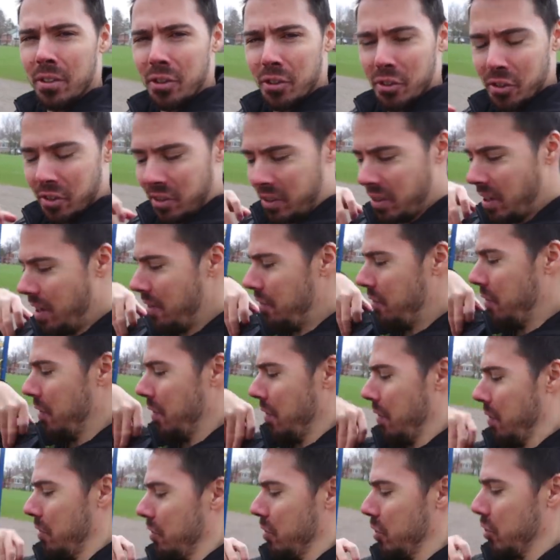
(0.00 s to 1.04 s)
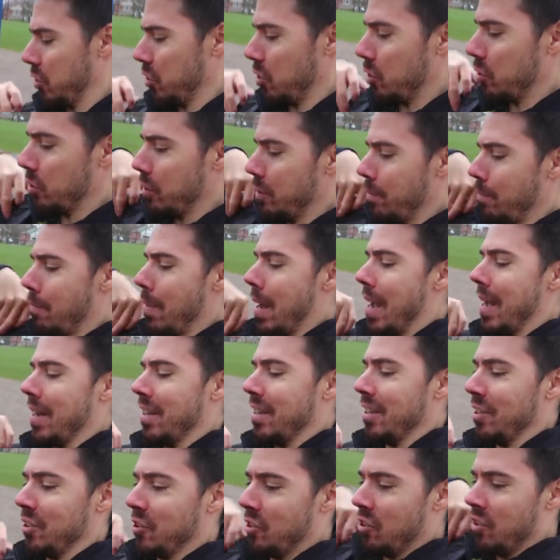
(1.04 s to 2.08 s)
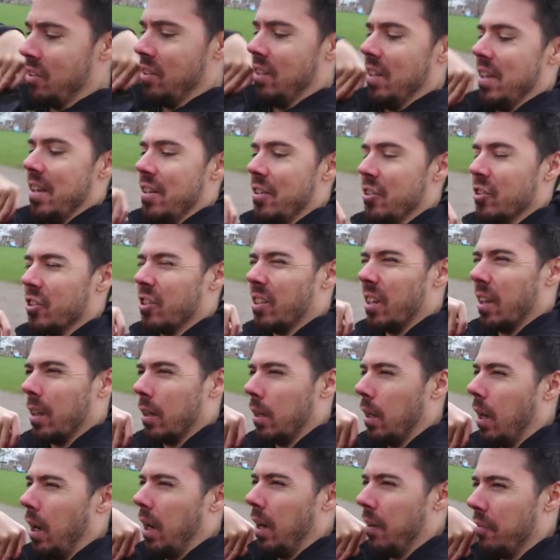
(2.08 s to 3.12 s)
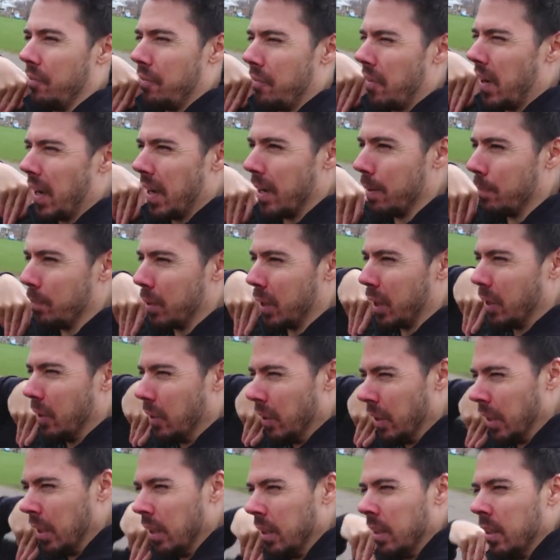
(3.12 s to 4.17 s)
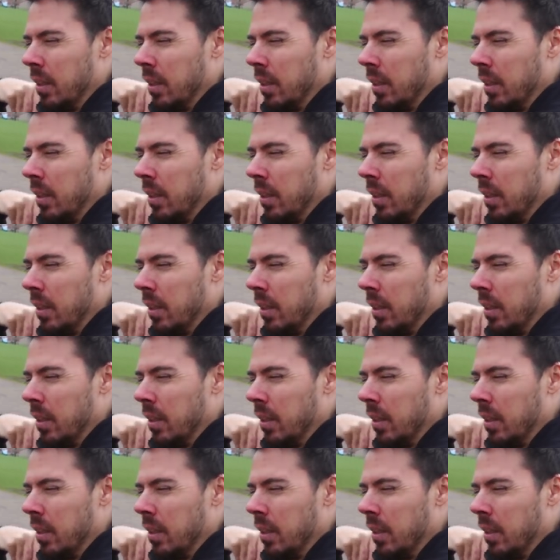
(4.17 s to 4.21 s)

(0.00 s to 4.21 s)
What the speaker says: You're suffering through shoulder madness and you're just like, no, I'm fine, bro.